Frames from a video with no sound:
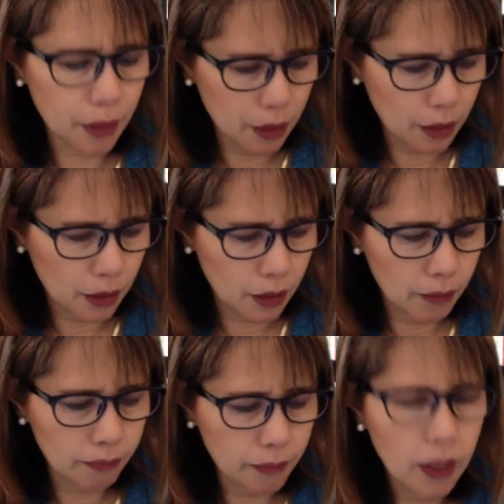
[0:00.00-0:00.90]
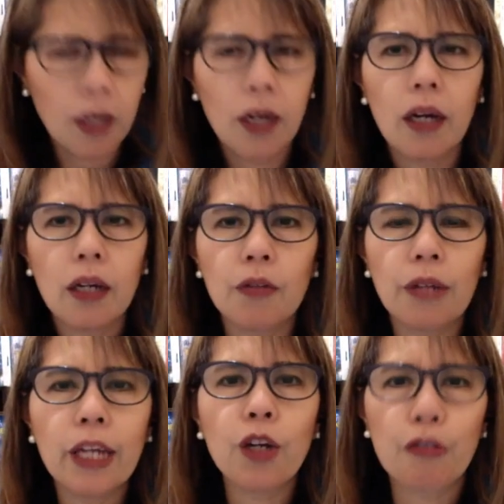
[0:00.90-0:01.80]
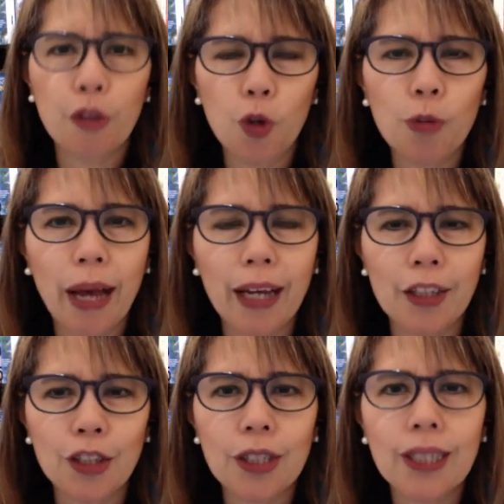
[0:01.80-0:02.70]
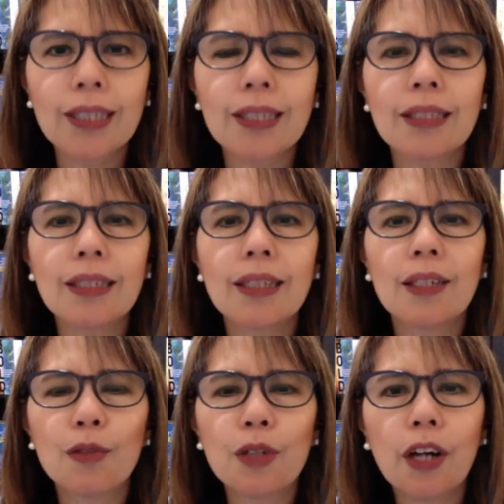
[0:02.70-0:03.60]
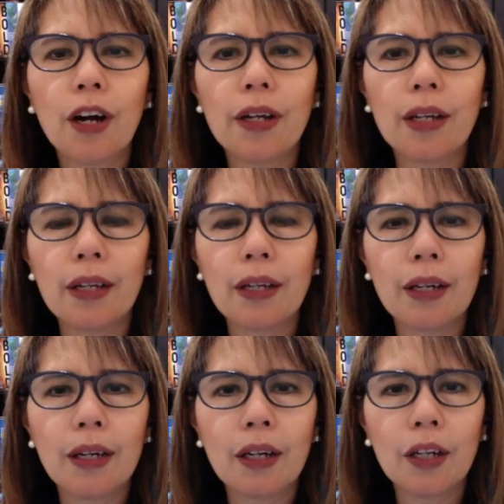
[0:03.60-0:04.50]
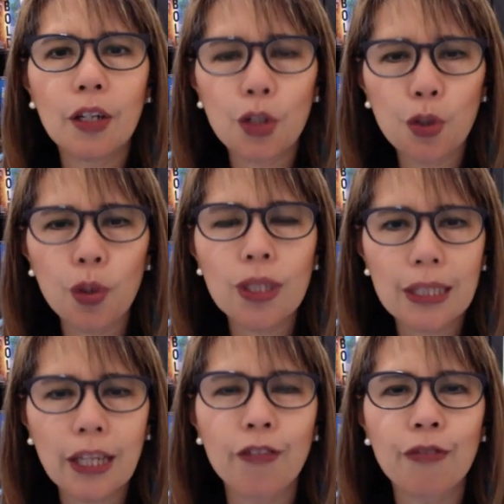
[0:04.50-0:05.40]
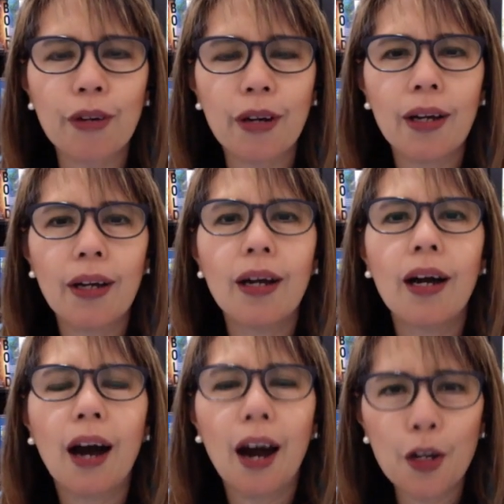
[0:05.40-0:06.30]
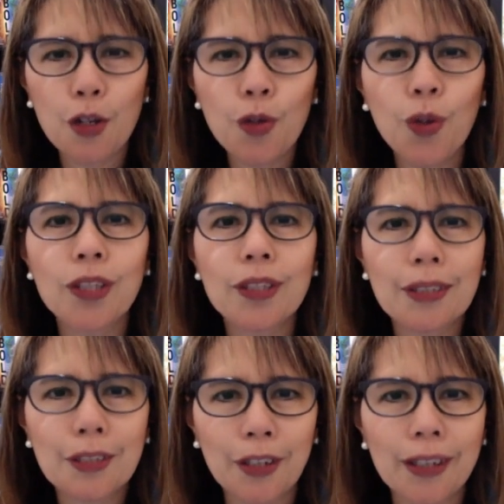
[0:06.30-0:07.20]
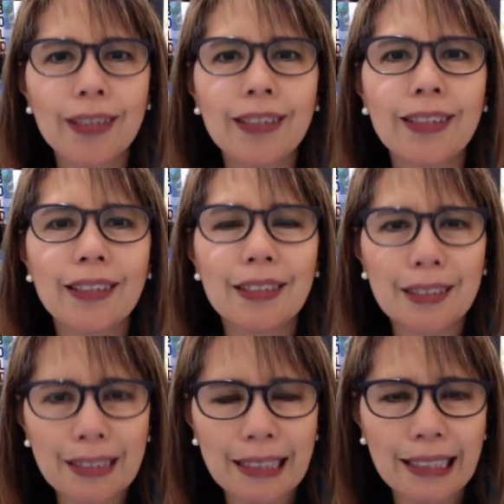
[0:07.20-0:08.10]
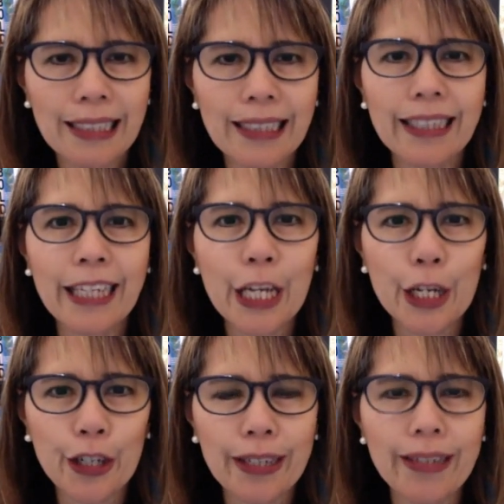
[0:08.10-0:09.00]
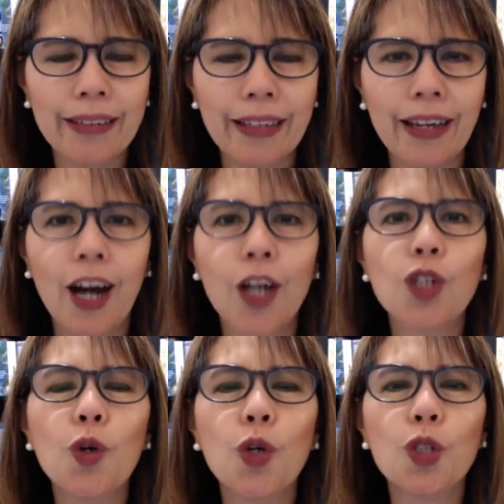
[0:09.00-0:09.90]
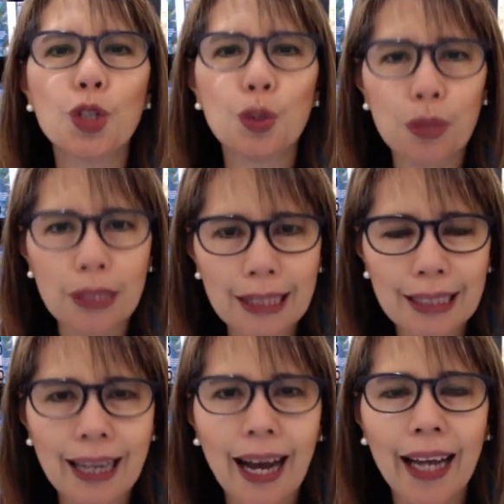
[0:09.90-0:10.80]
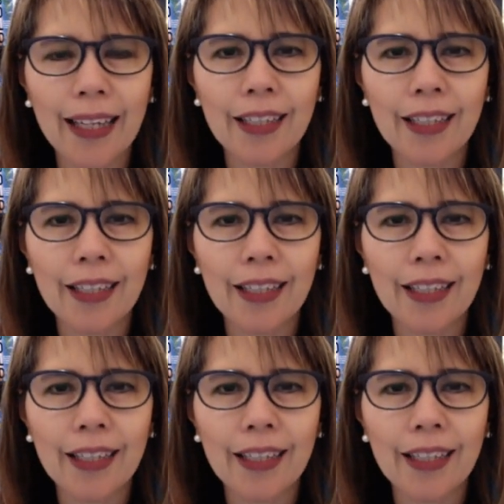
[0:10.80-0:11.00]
um, letting go of the old baggage, it's regarding yourself. Are you going to start seeking inner healing? Are you going to decide